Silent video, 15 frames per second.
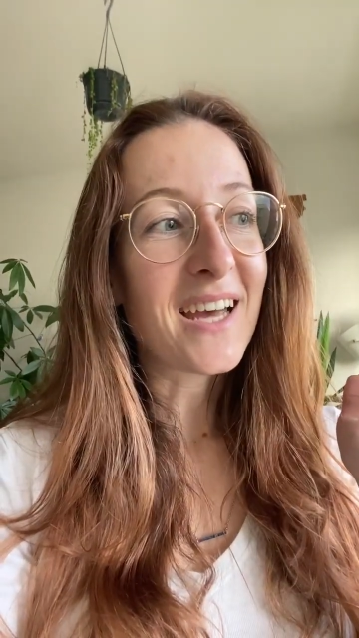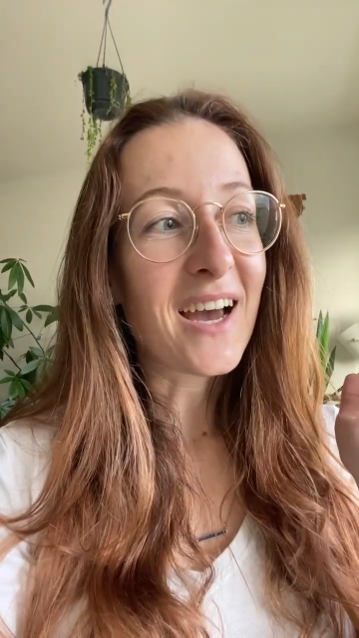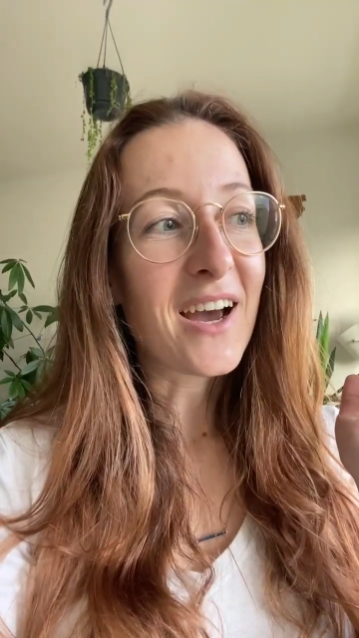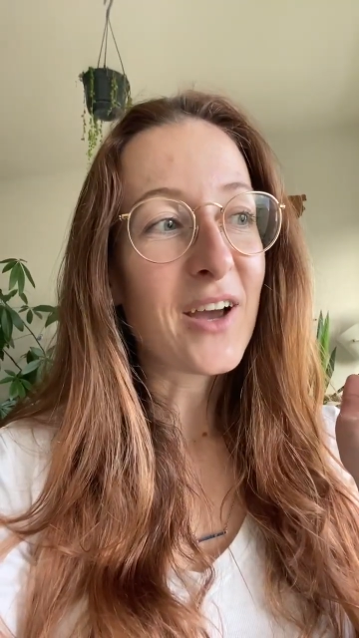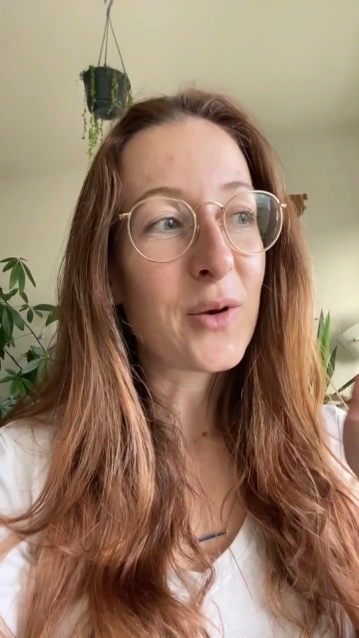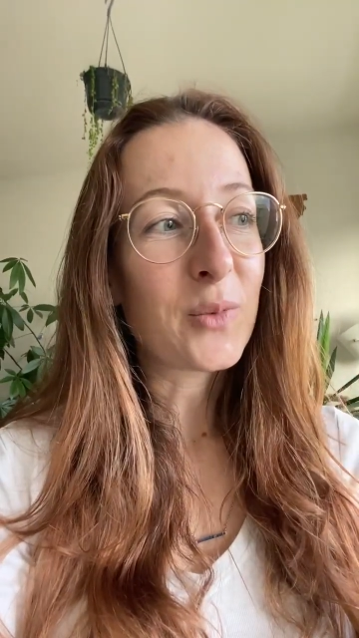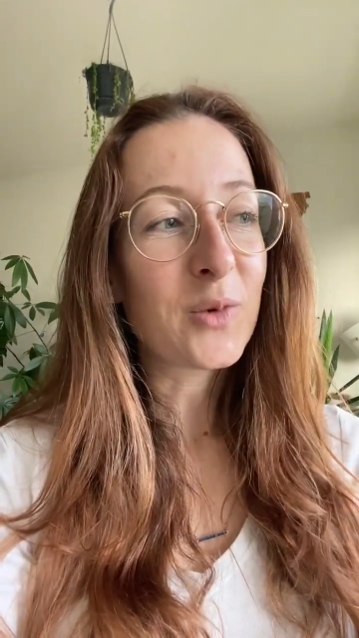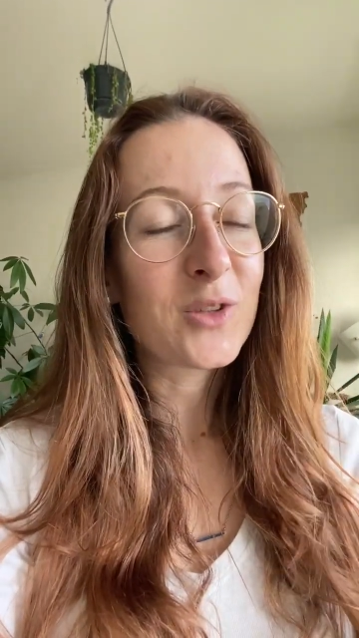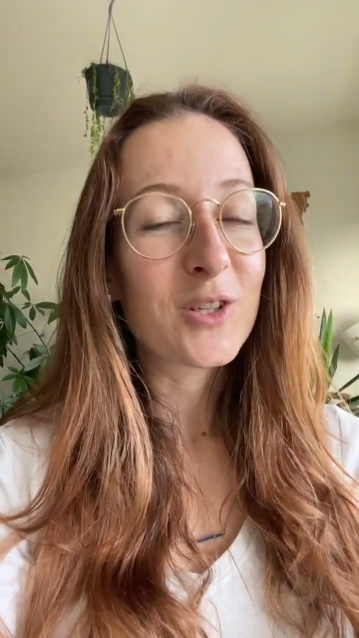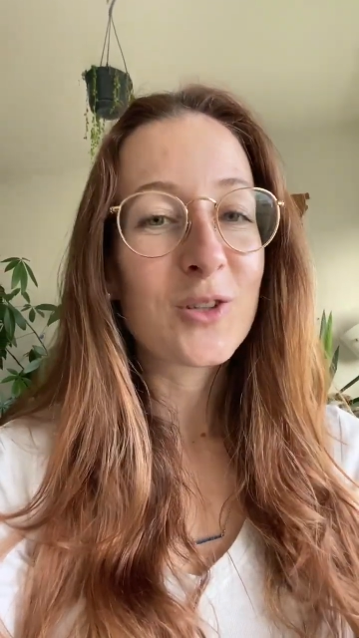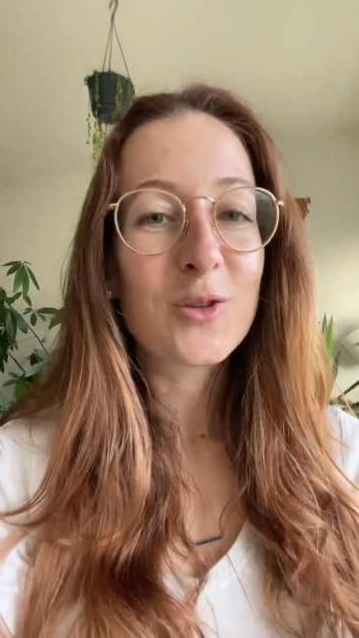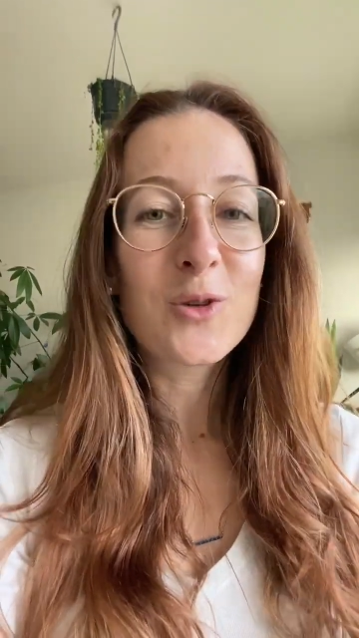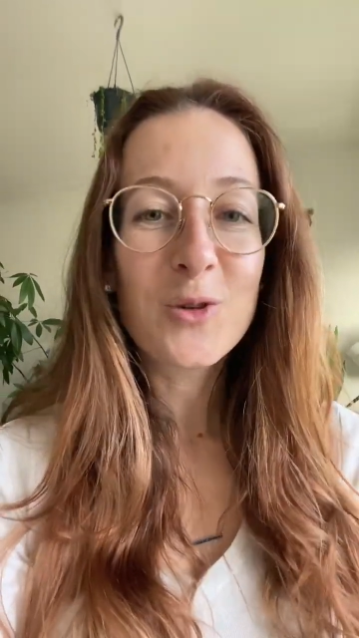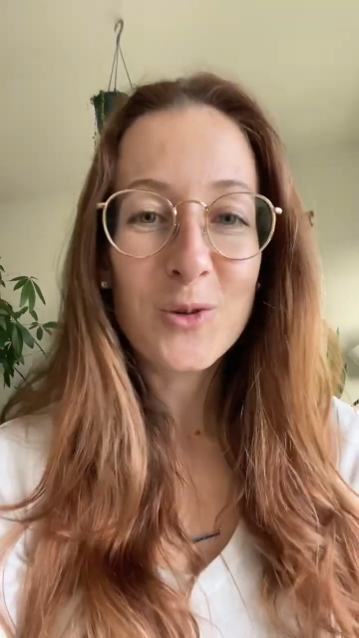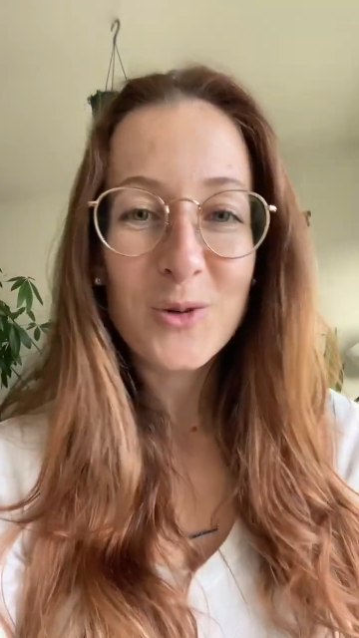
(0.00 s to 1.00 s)
I wanted
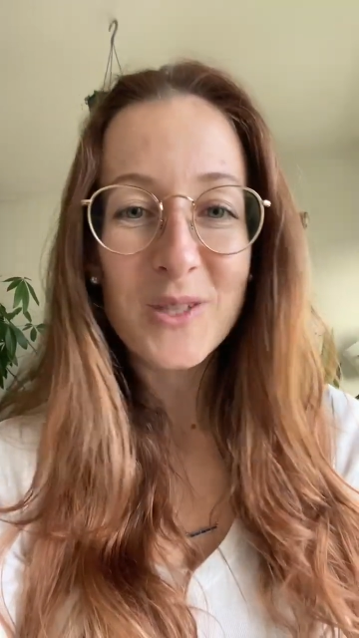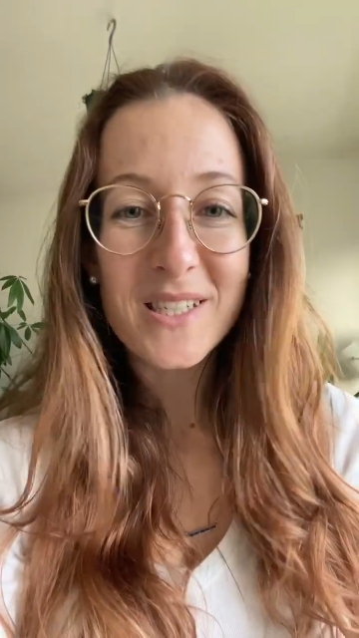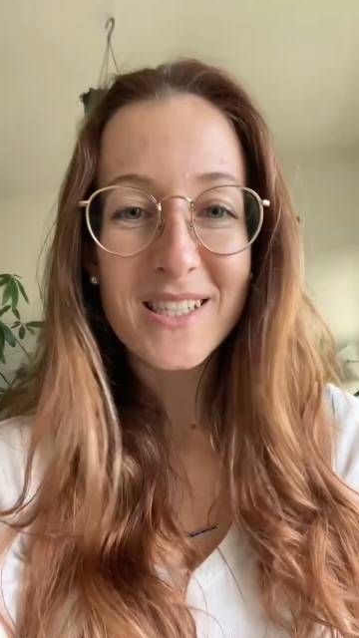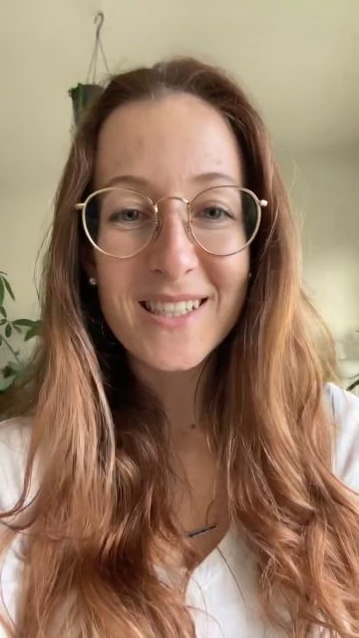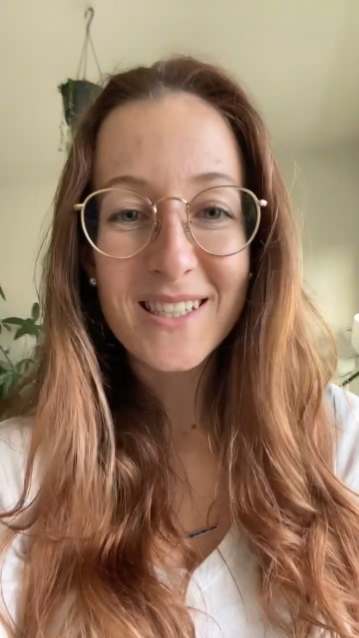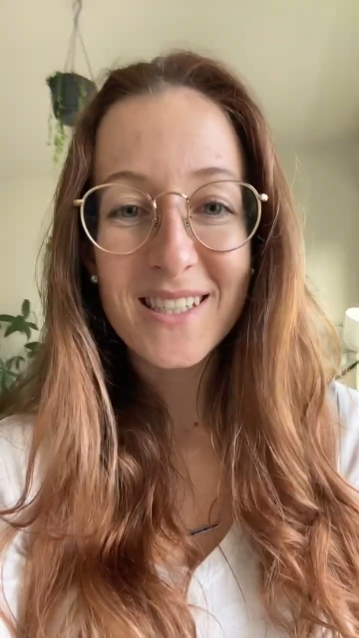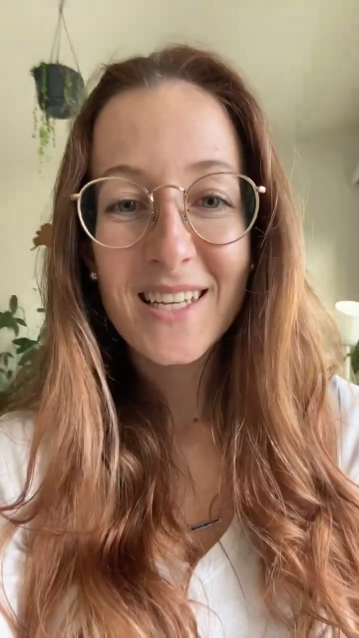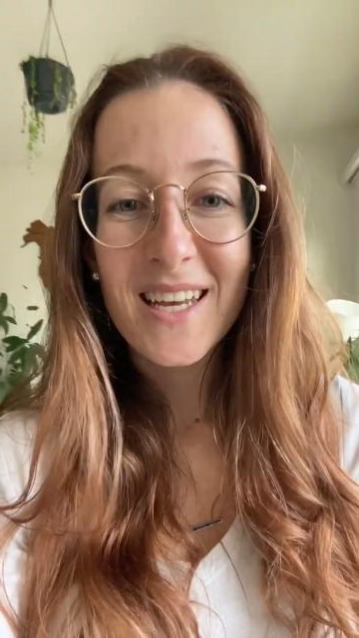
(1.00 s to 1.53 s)
to use it,